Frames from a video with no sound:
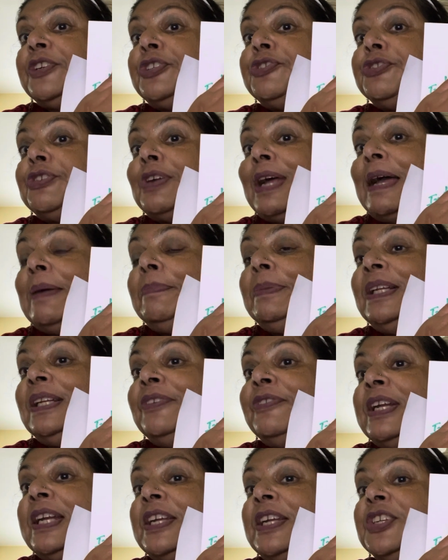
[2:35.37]
Tribal
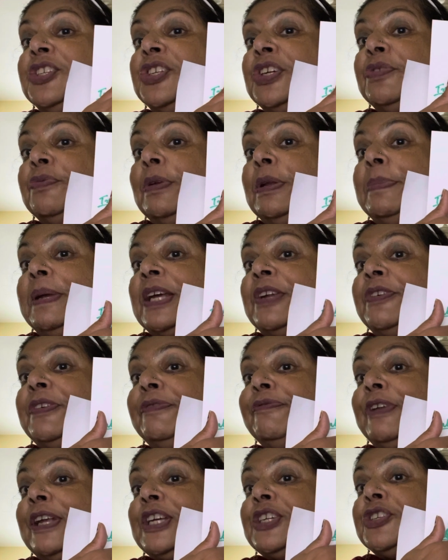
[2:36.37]
religion will be a
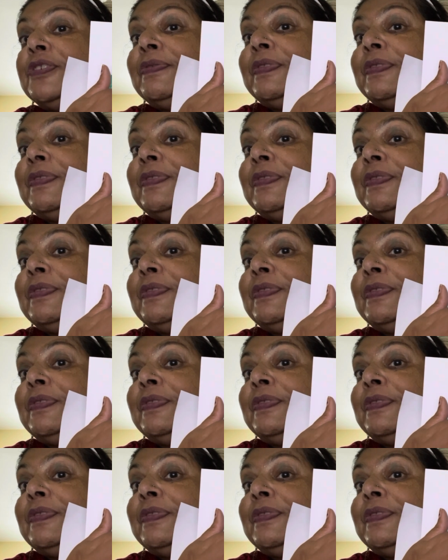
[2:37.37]
reflection